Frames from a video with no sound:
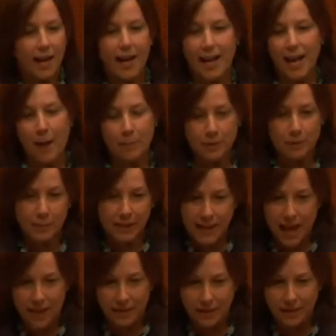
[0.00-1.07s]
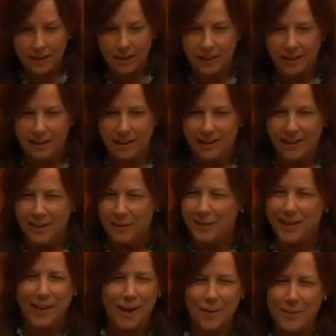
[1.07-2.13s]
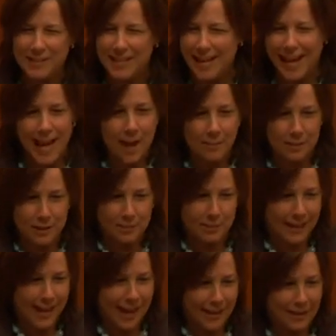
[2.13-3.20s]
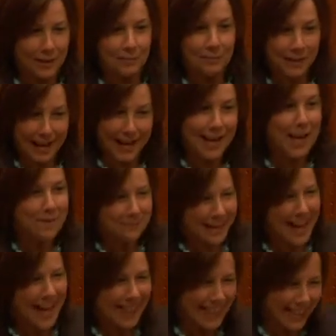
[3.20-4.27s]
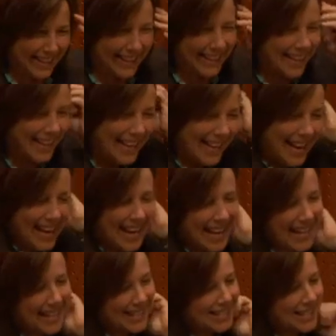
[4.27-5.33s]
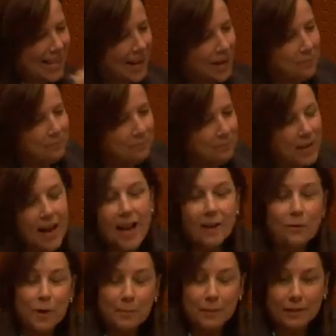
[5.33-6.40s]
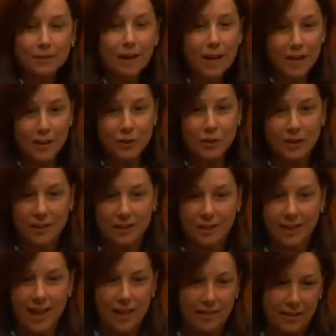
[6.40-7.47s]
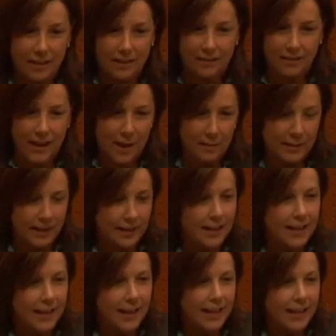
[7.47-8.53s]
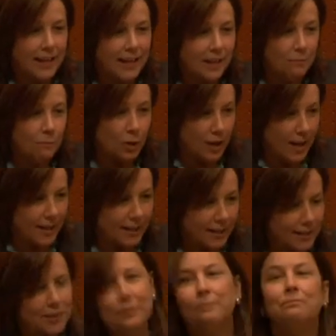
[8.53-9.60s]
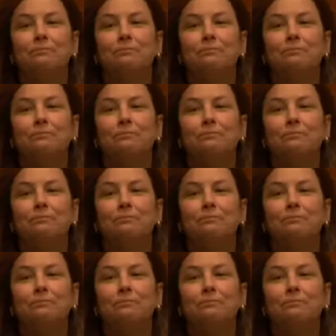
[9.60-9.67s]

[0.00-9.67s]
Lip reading: I happen to be Catholic, and I always say I happen to be Catholic, but I am Catholic, and I grew up in a large Catholic family in Rhode Island.